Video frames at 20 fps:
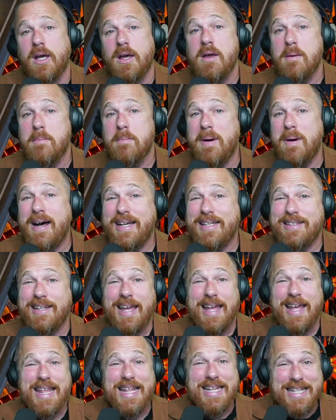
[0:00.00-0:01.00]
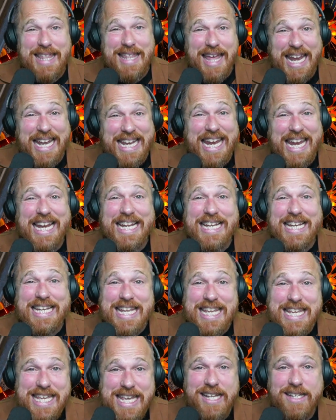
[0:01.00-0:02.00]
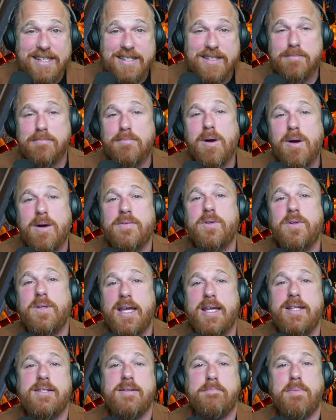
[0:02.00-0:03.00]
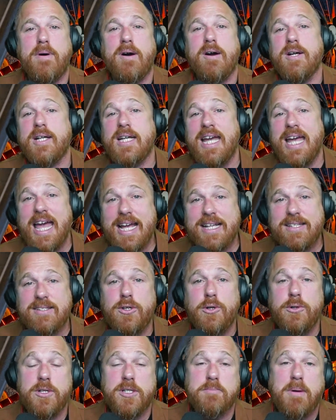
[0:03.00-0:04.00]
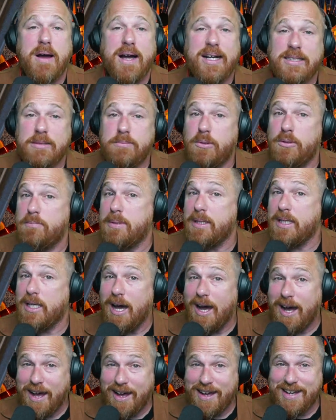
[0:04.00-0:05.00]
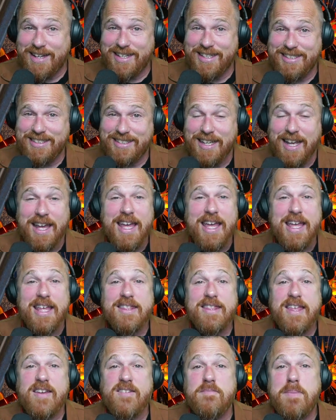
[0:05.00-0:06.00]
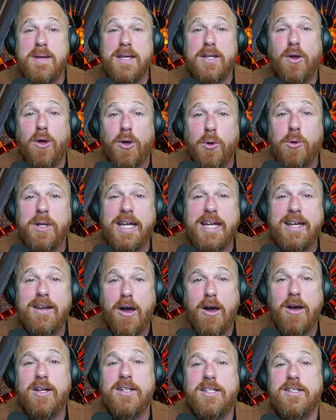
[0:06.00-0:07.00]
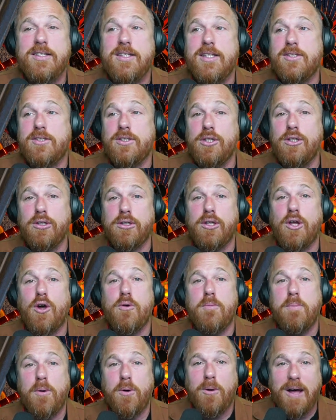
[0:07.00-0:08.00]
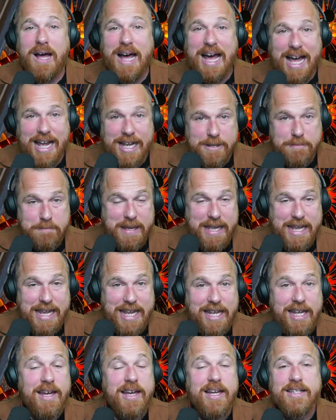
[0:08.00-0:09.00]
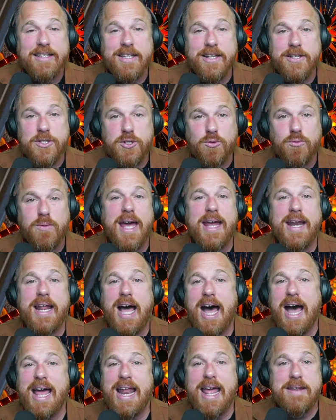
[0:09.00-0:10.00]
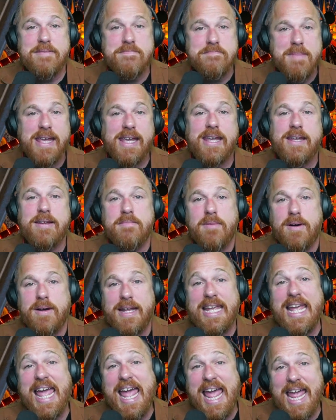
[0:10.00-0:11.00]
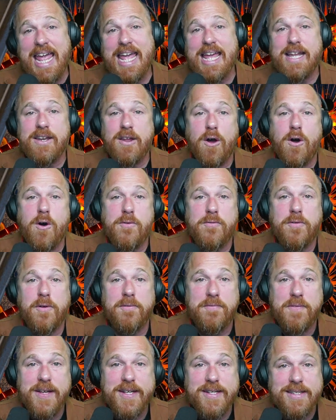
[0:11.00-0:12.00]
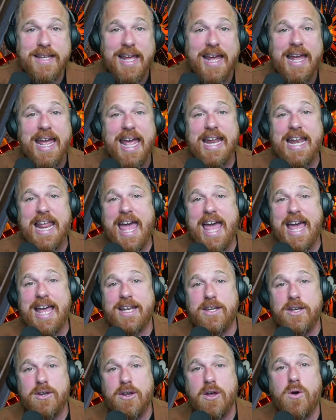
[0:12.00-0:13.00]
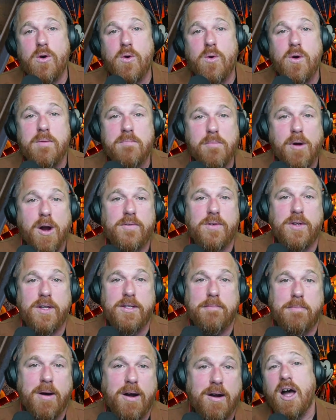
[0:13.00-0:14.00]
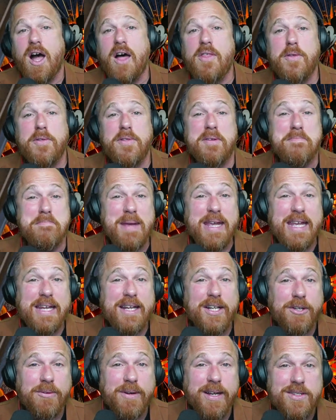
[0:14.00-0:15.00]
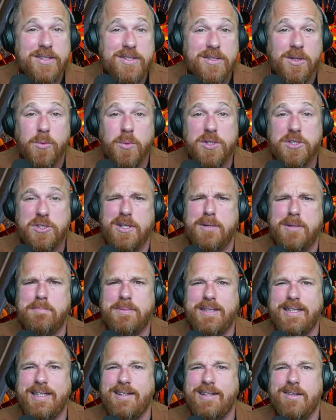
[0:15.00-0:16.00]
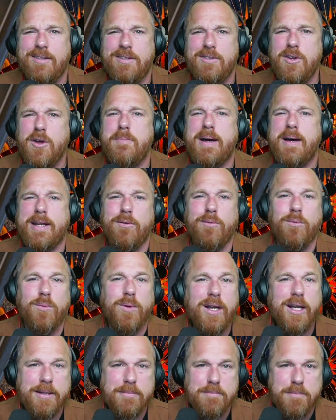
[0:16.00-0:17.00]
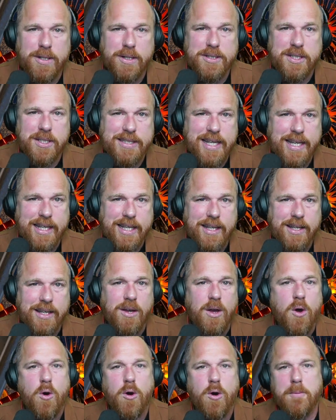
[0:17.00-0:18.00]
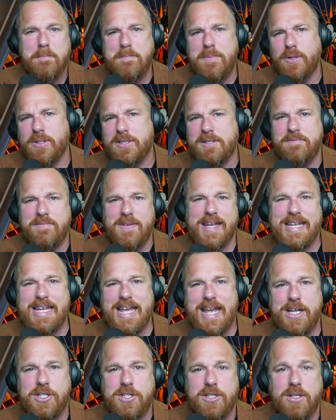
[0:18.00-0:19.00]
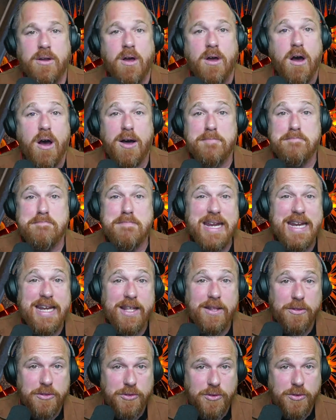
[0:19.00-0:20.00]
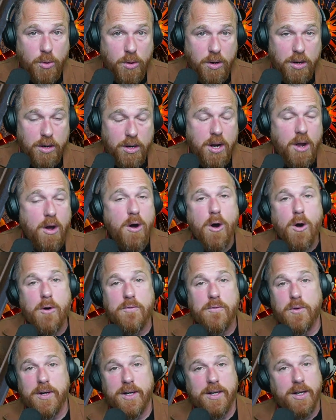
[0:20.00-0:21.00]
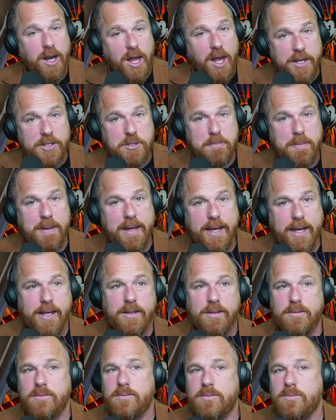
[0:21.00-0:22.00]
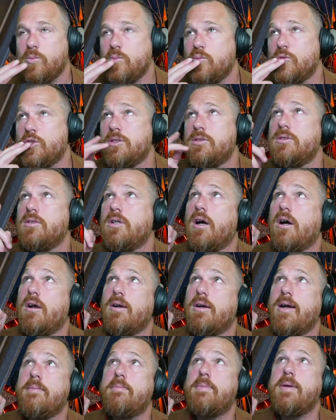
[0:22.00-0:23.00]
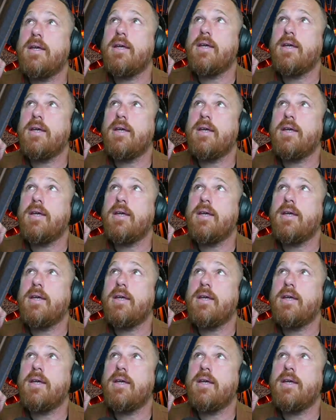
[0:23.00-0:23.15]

But they needed to get some Marvel in the park as soon as possible because they've been holding onto this global IP that is red hot and making money hand over fist, and had no Marvel in the park other than meet and greets, which simply nobody really books a ticket or books a vacation on meeting Thor over in Launch Bay. R.I.P.